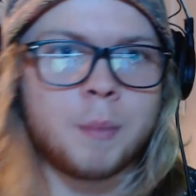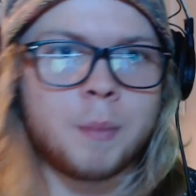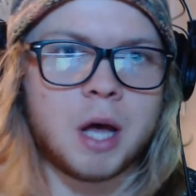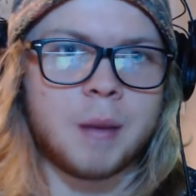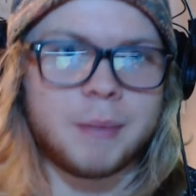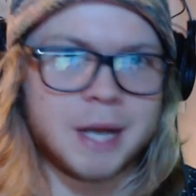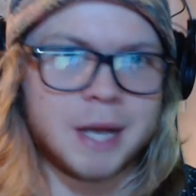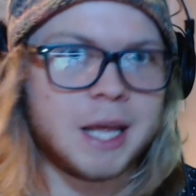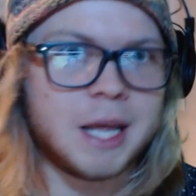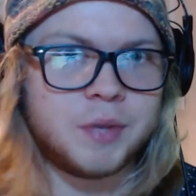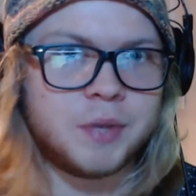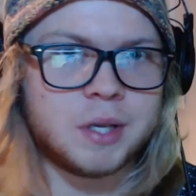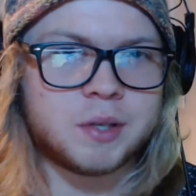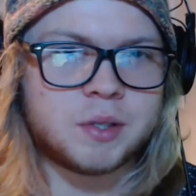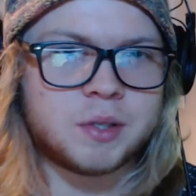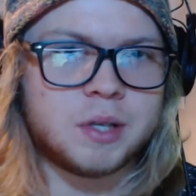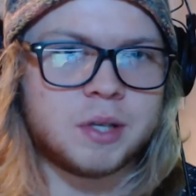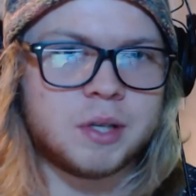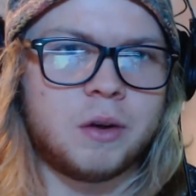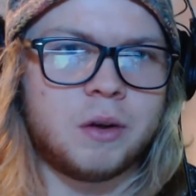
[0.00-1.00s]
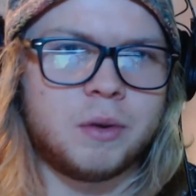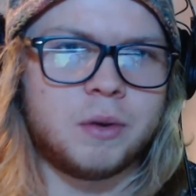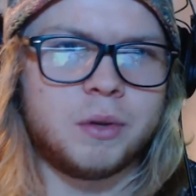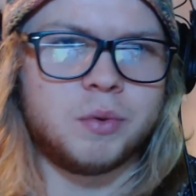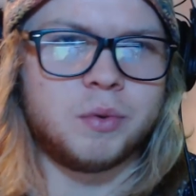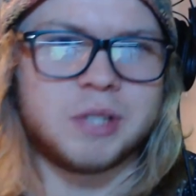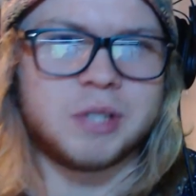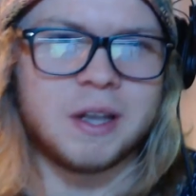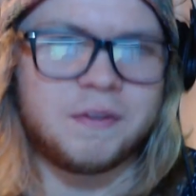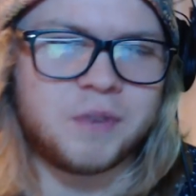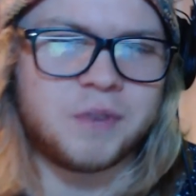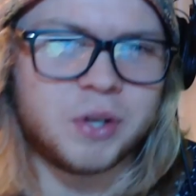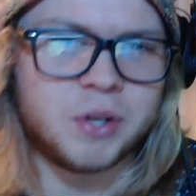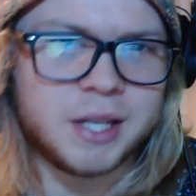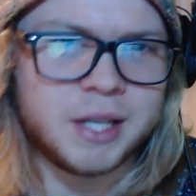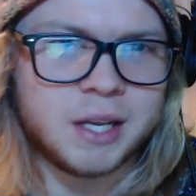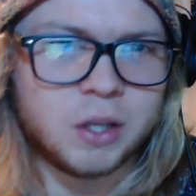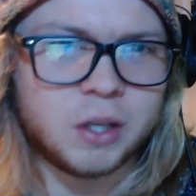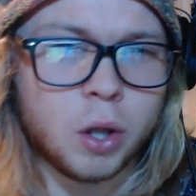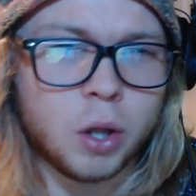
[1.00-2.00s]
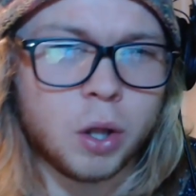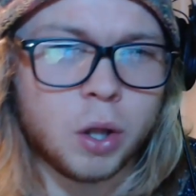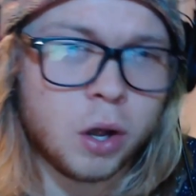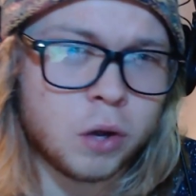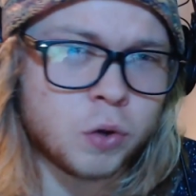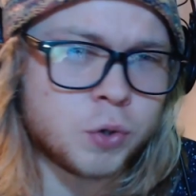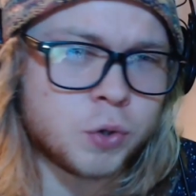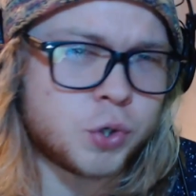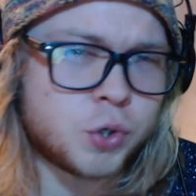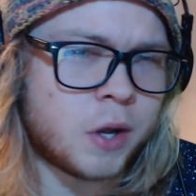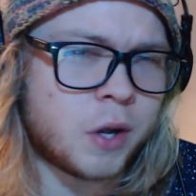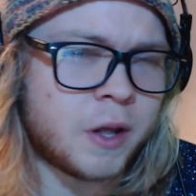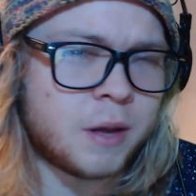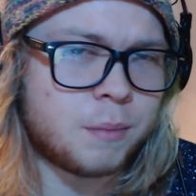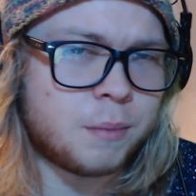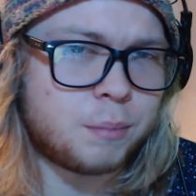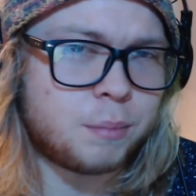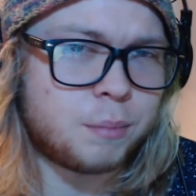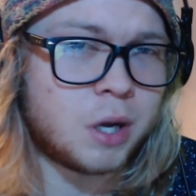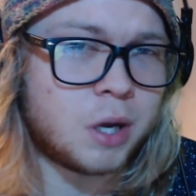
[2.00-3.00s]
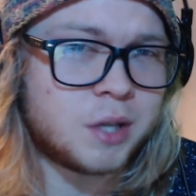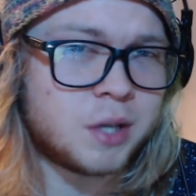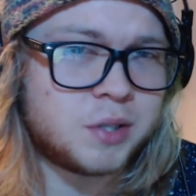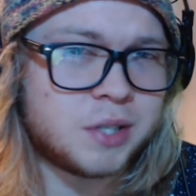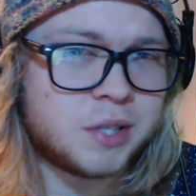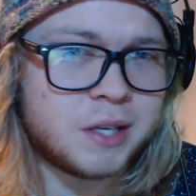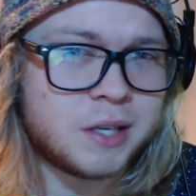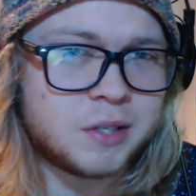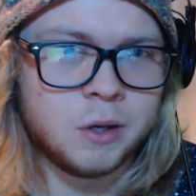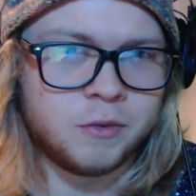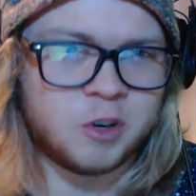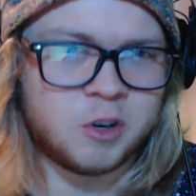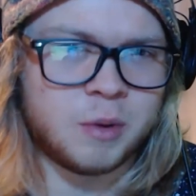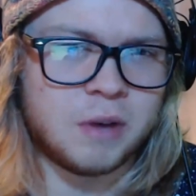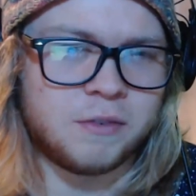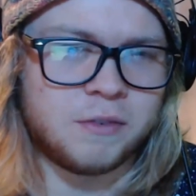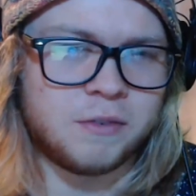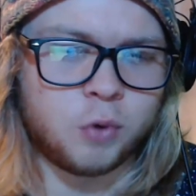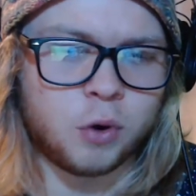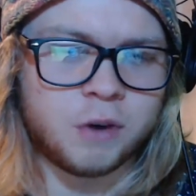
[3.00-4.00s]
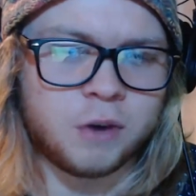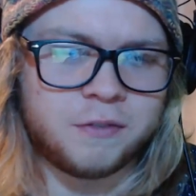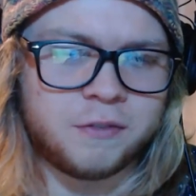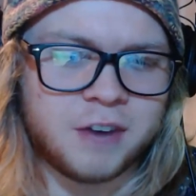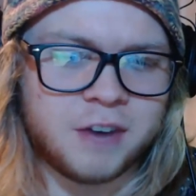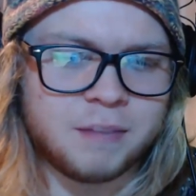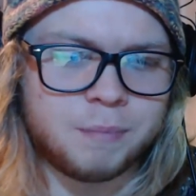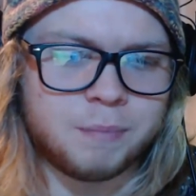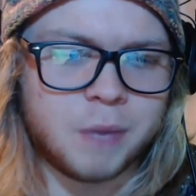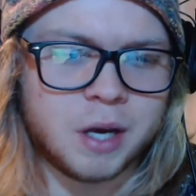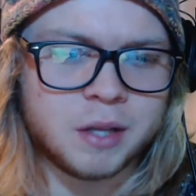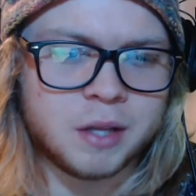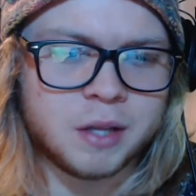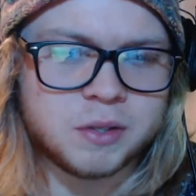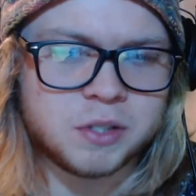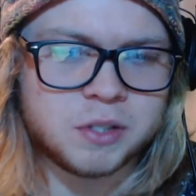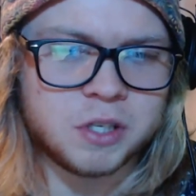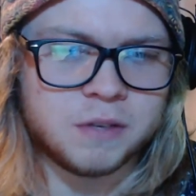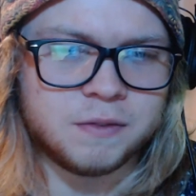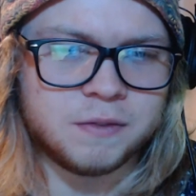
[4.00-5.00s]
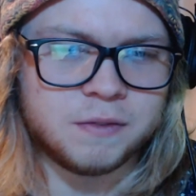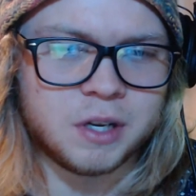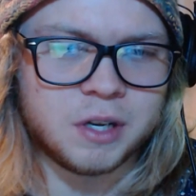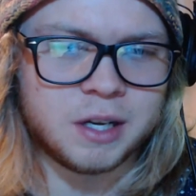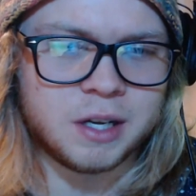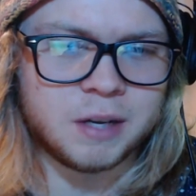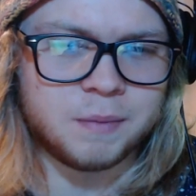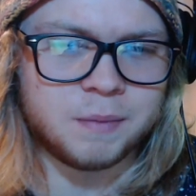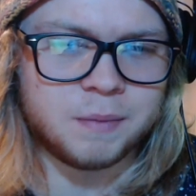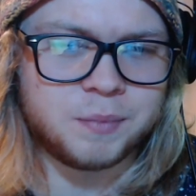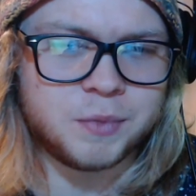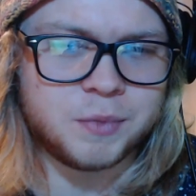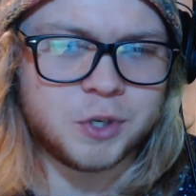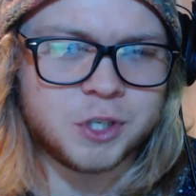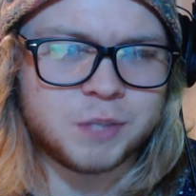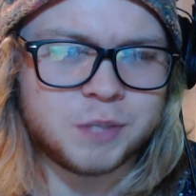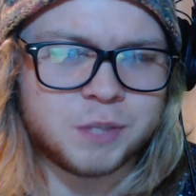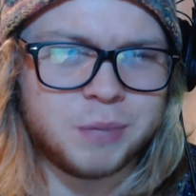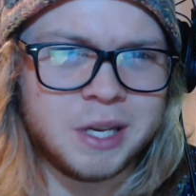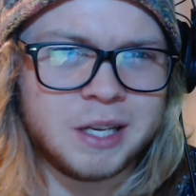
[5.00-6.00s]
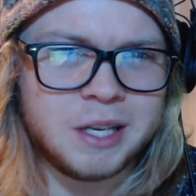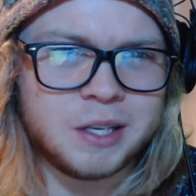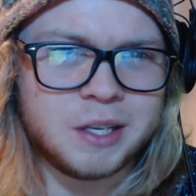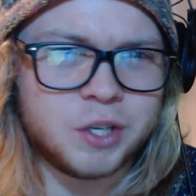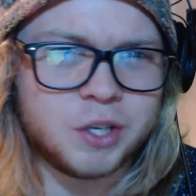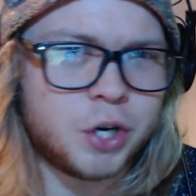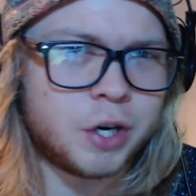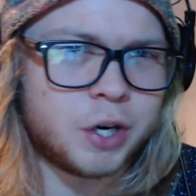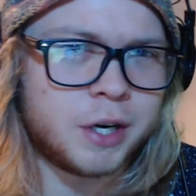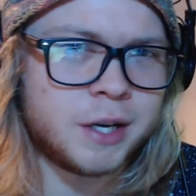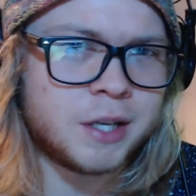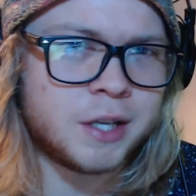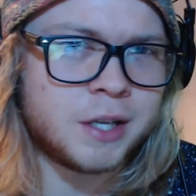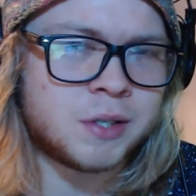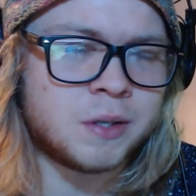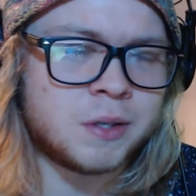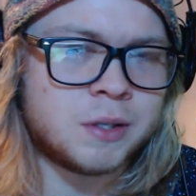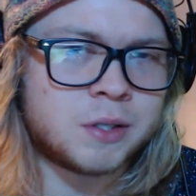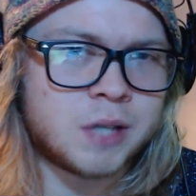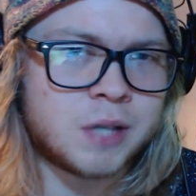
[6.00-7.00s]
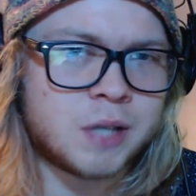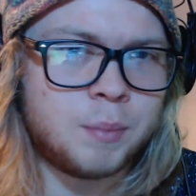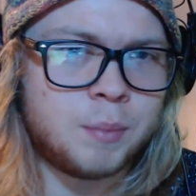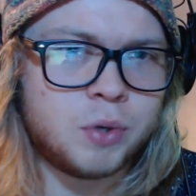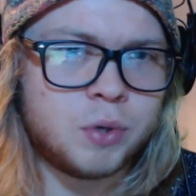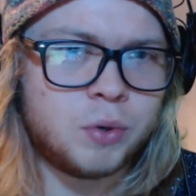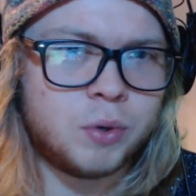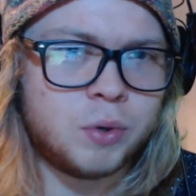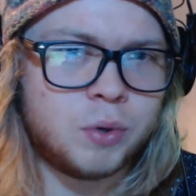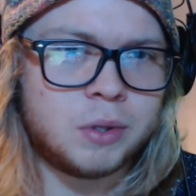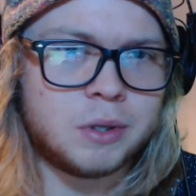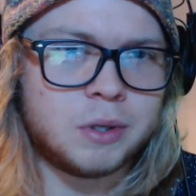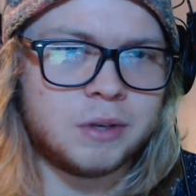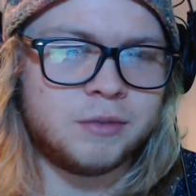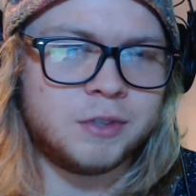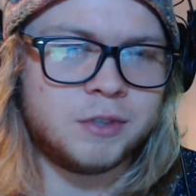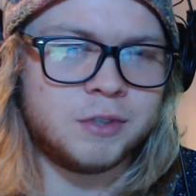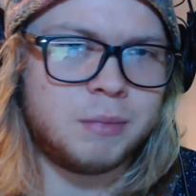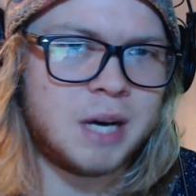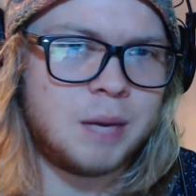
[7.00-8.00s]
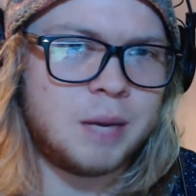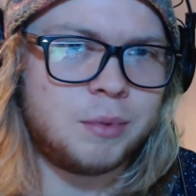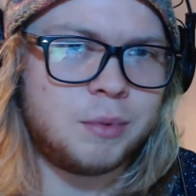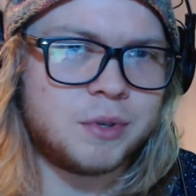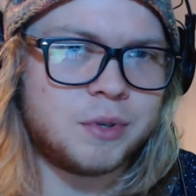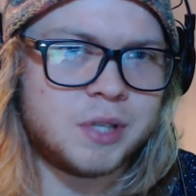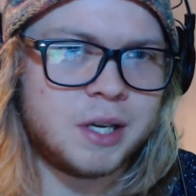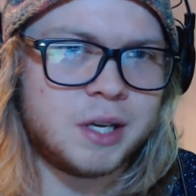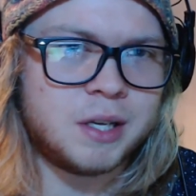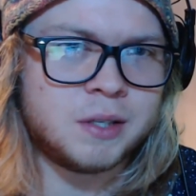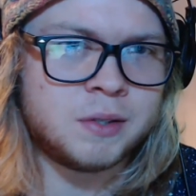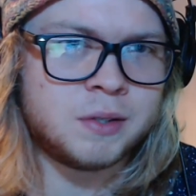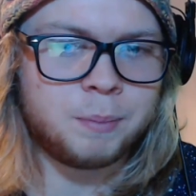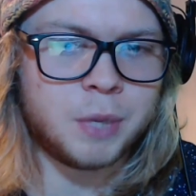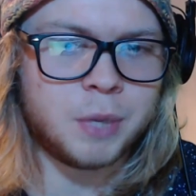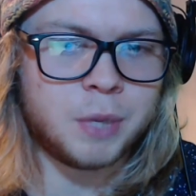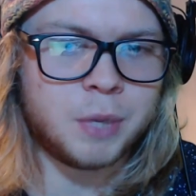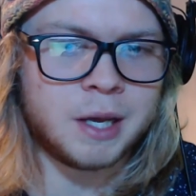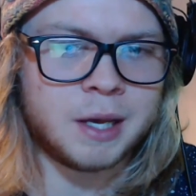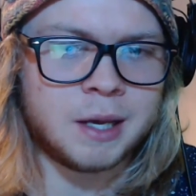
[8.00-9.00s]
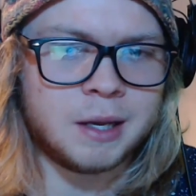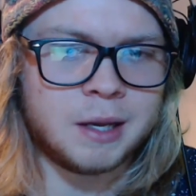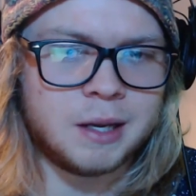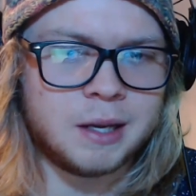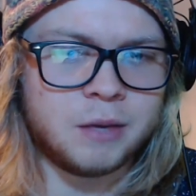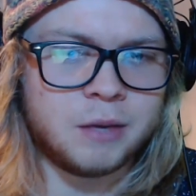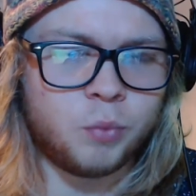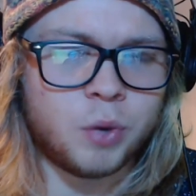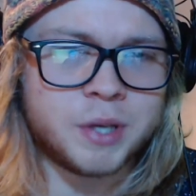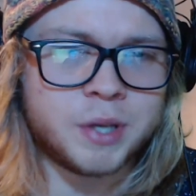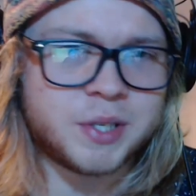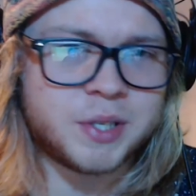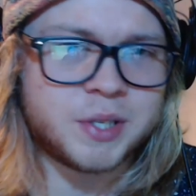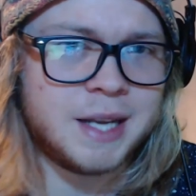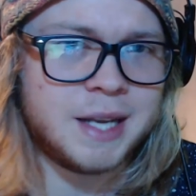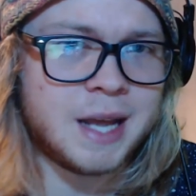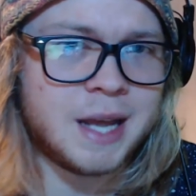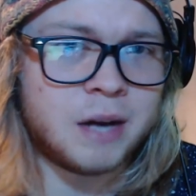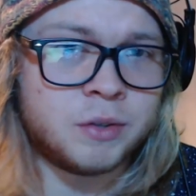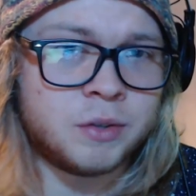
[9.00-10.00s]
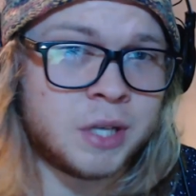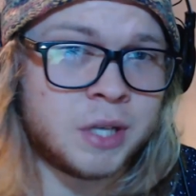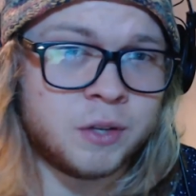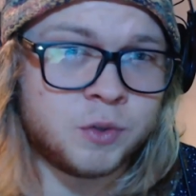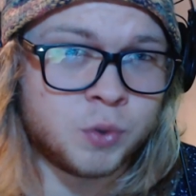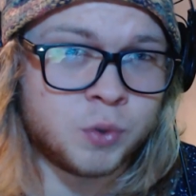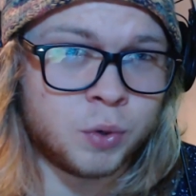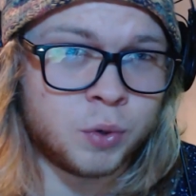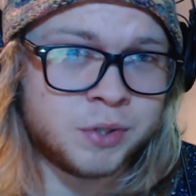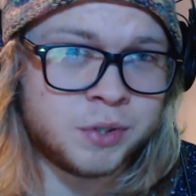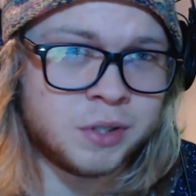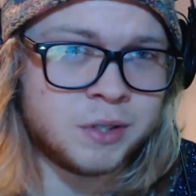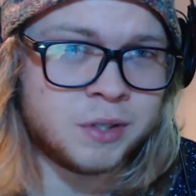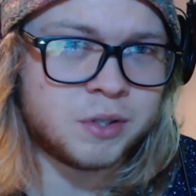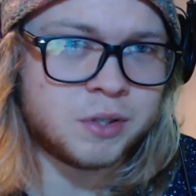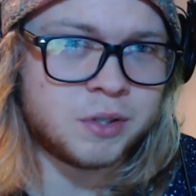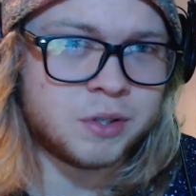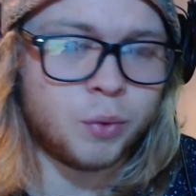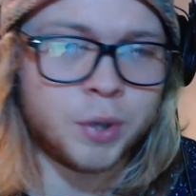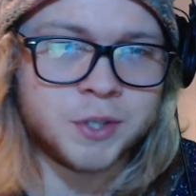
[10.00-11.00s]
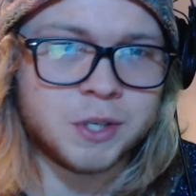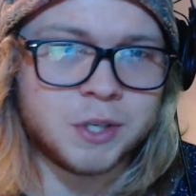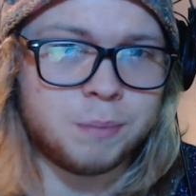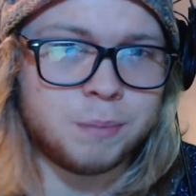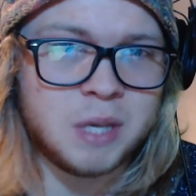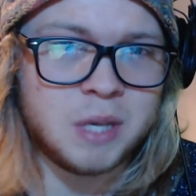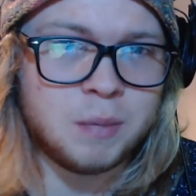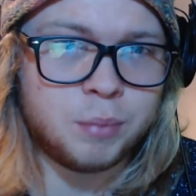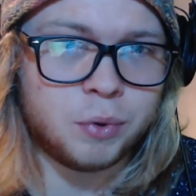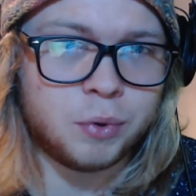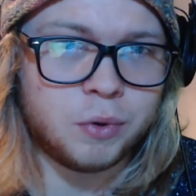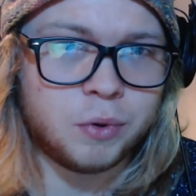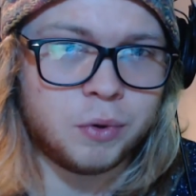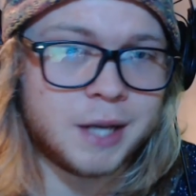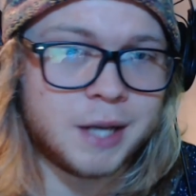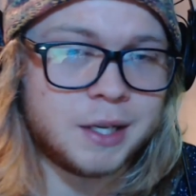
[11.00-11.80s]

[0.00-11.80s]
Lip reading: I'm an atheist now. It was definitely a long drawn process for about 4 or 5 months of just being curious and skeptical of what the Bible says. But it wasn't any outside sources. It wasn't people.